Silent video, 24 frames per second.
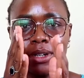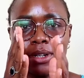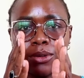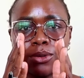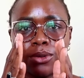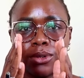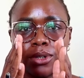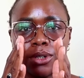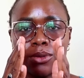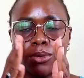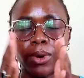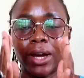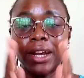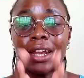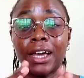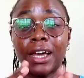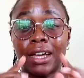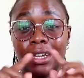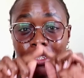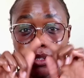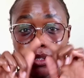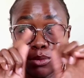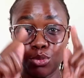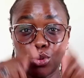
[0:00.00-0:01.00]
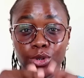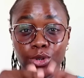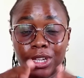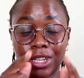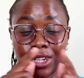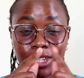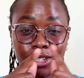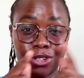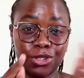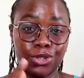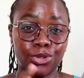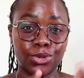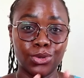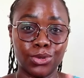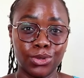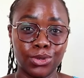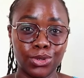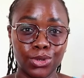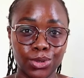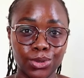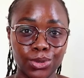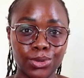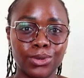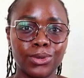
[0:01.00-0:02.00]
One heart broken into
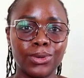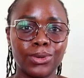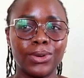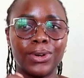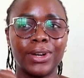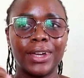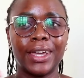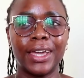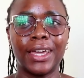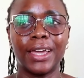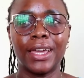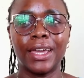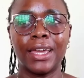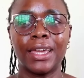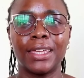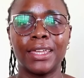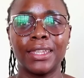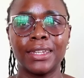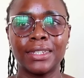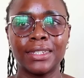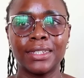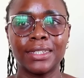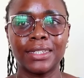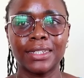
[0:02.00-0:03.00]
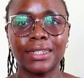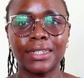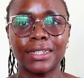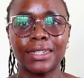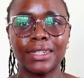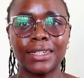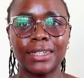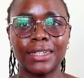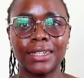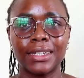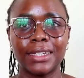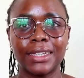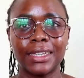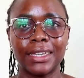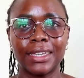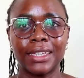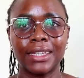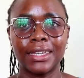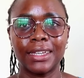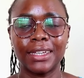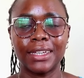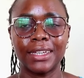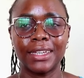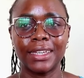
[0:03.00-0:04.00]
2. And
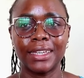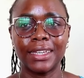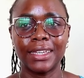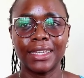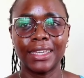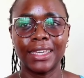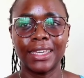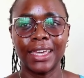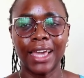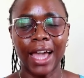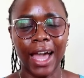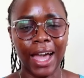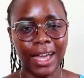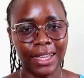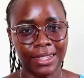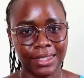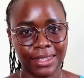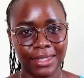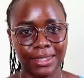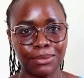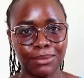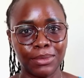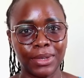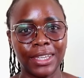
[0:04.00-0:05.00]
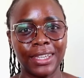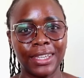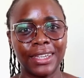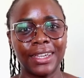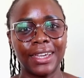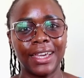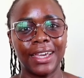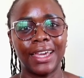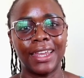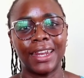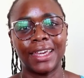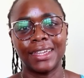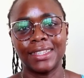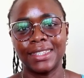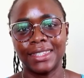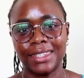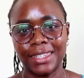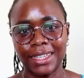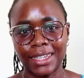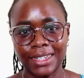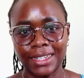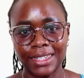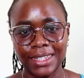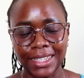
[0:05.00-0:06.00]
he asked me and I
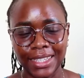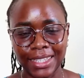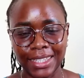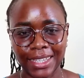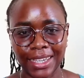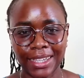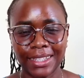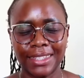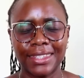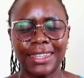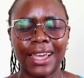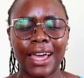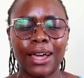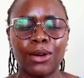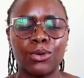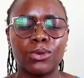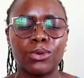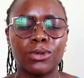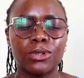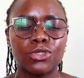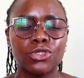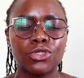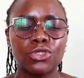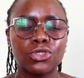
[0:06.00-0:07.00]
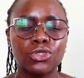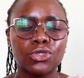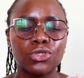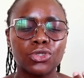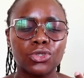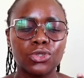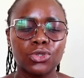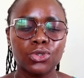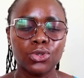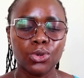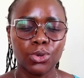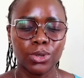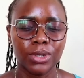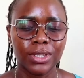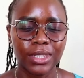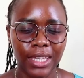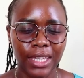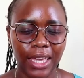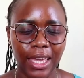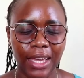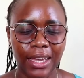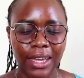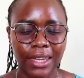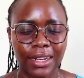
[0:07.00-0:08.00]
said yes. I was so
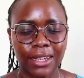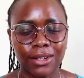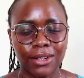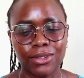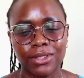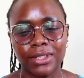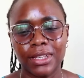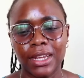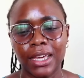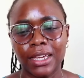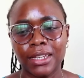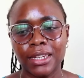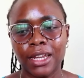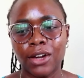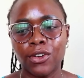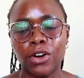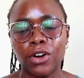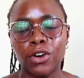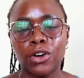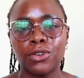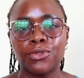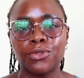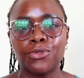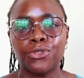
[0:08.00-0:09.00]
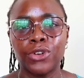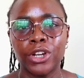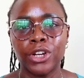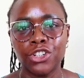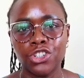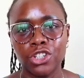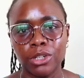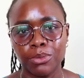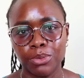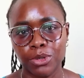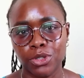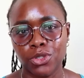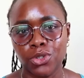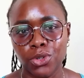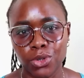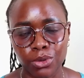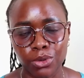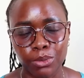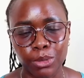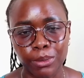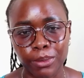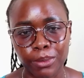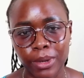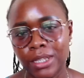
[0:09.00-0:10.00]
scared. I was like, now our friendship is going
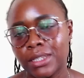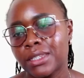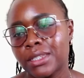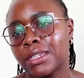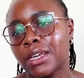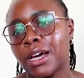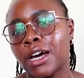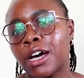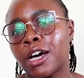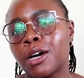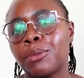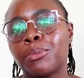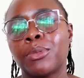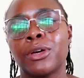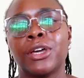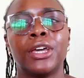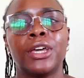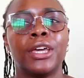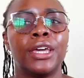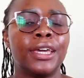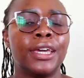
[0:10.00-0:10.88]
to be messed up.